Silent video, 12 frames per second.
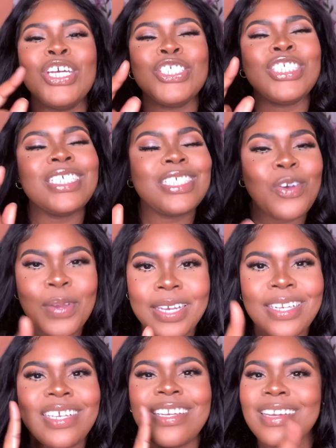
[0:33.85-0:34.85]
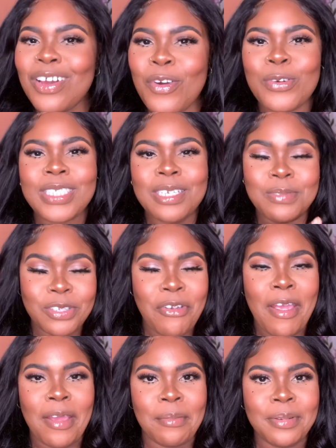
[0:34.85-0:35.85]
just quickly go
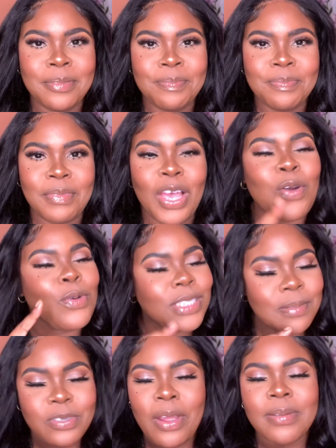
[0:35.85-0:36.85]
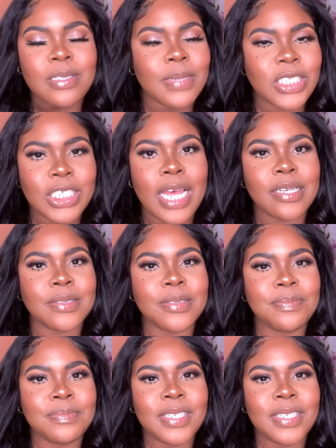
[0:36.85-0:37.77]
subscribe to my channel.